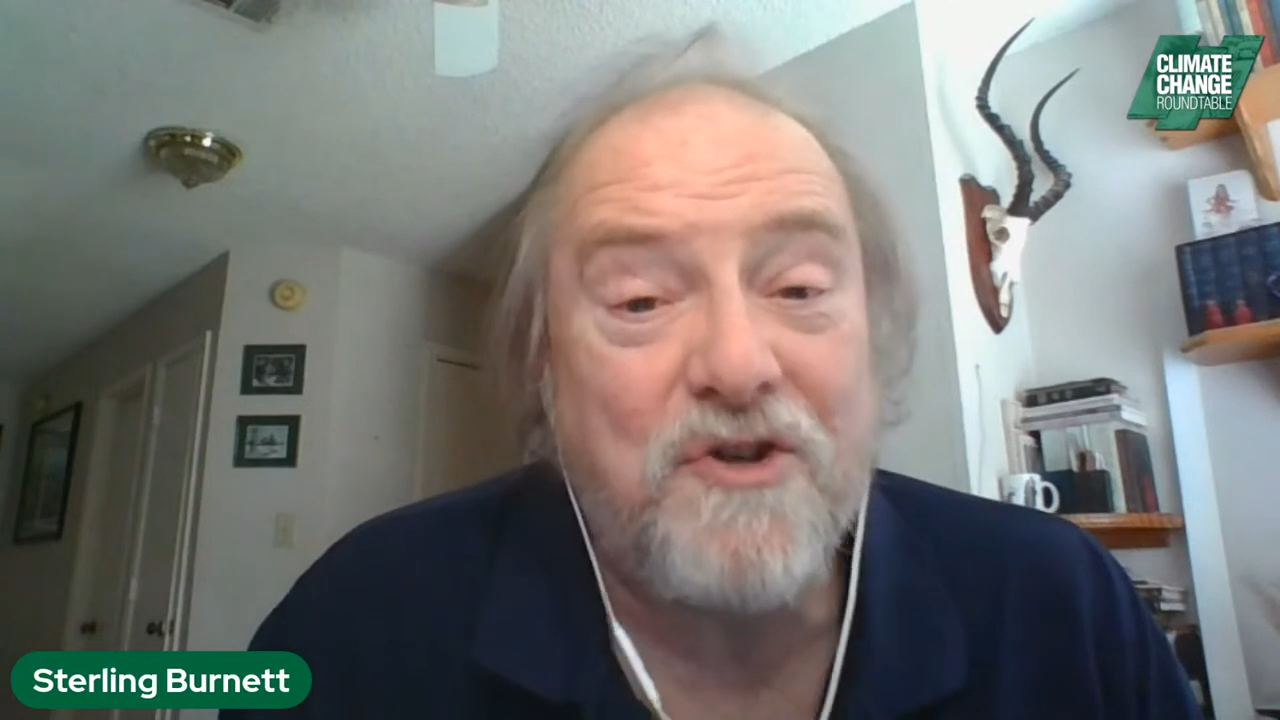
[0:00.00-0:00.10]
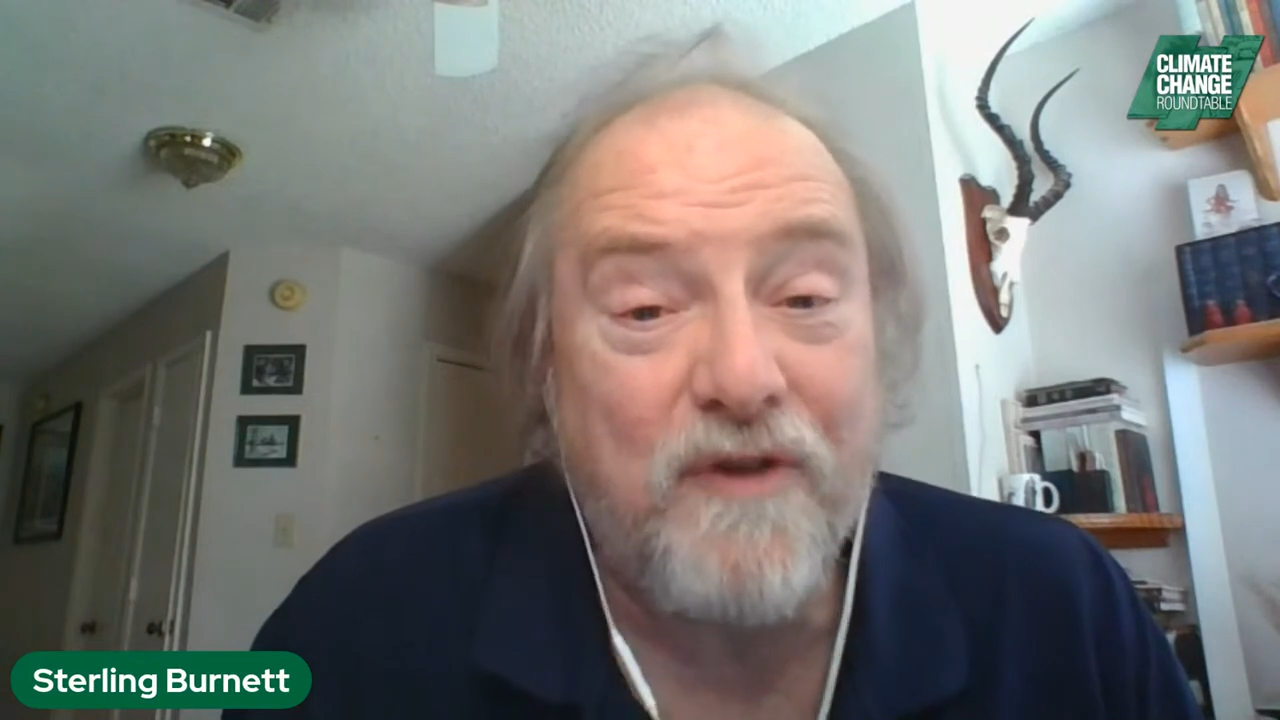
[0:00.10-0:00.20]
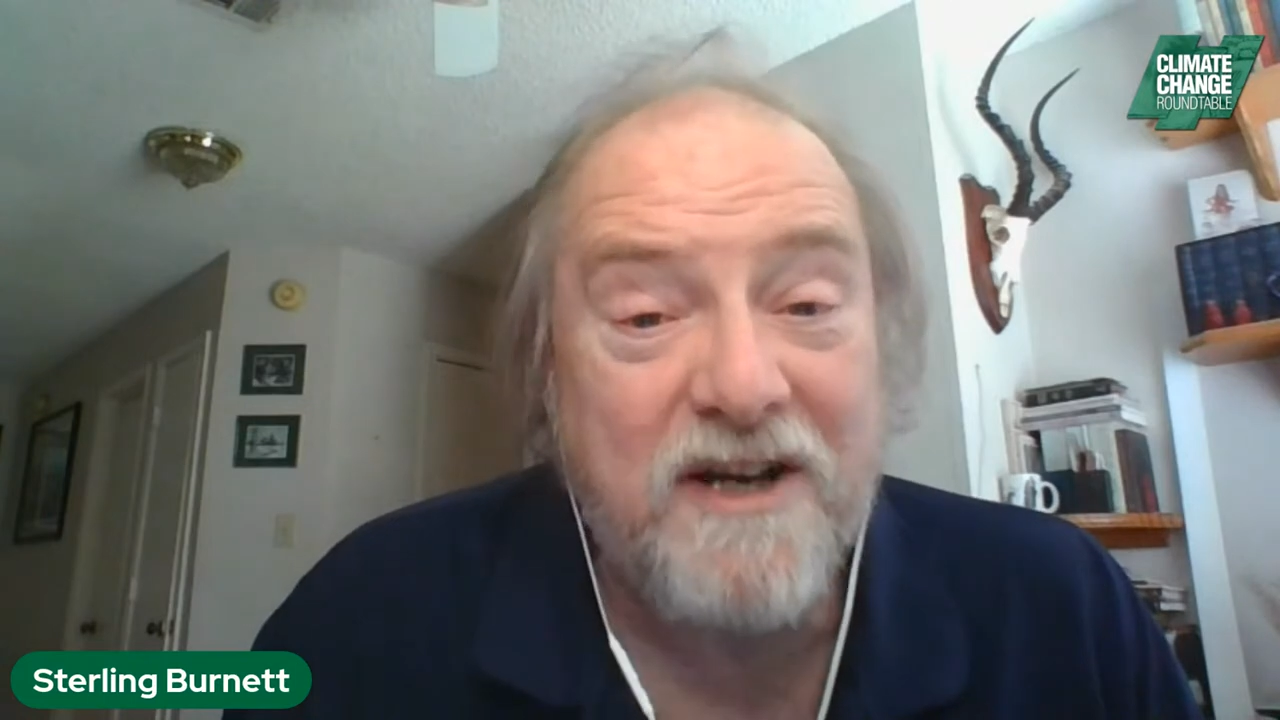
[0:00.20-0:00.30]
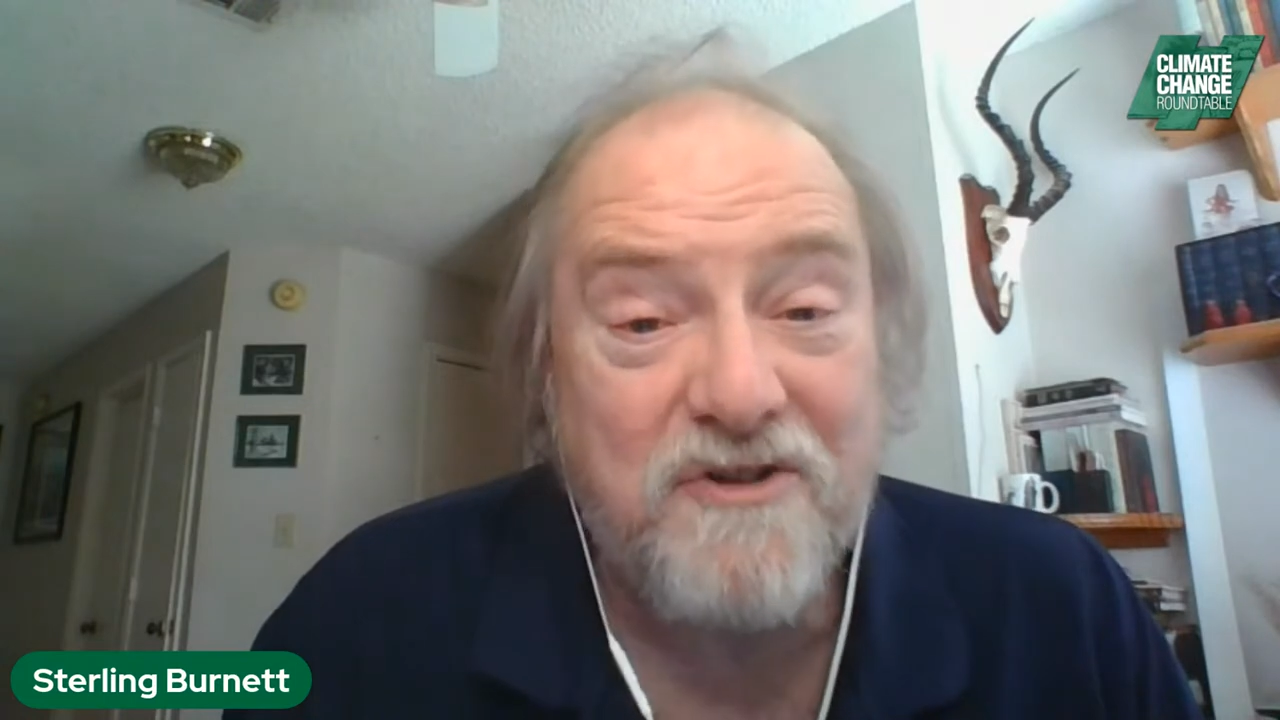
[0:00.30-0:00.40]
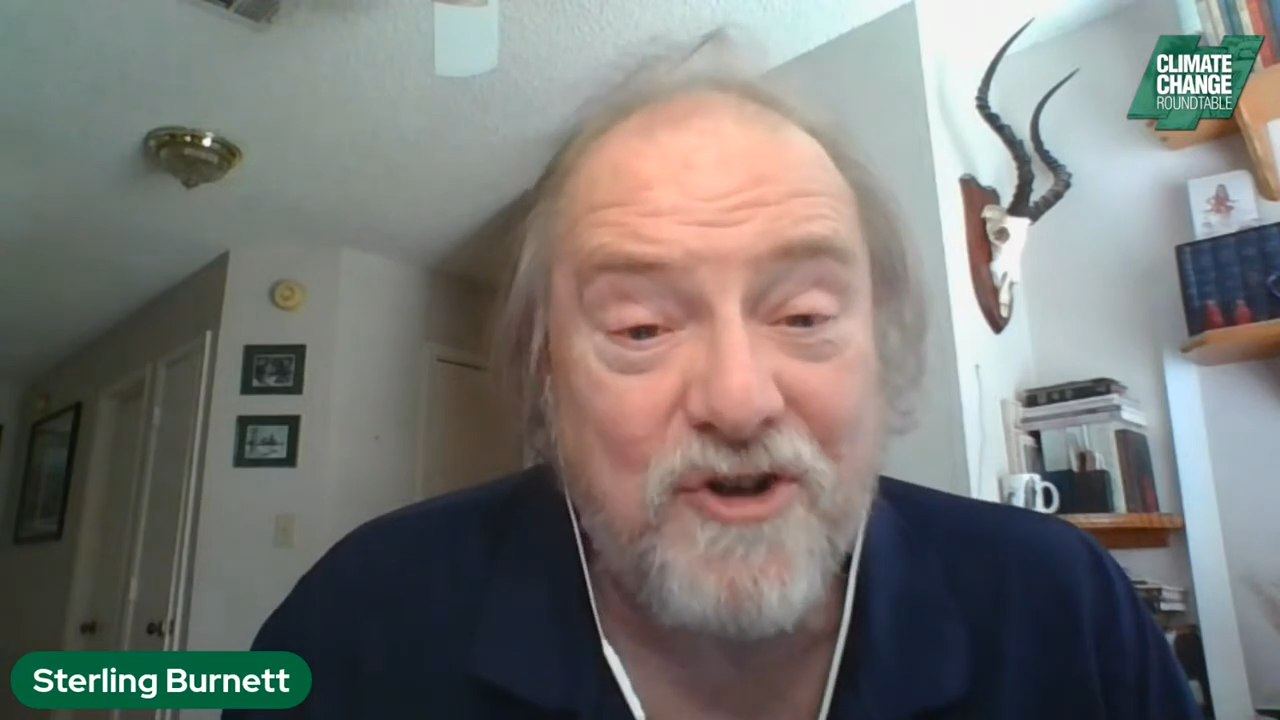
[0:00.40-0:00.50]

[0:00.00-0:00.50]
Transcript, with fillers: you drink